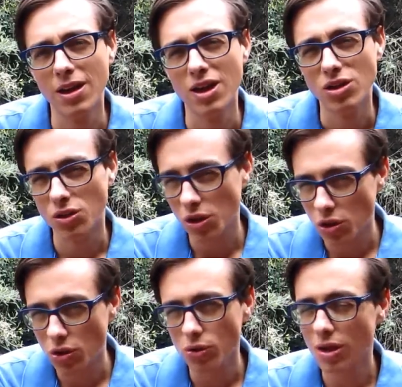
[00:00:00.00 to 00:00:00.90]
So the
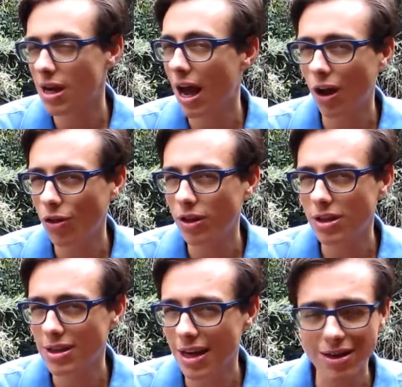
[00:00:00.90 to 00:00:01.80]
2's in a healthy
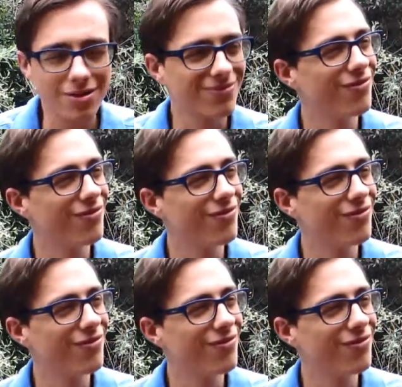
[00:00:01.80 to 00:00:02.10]
state,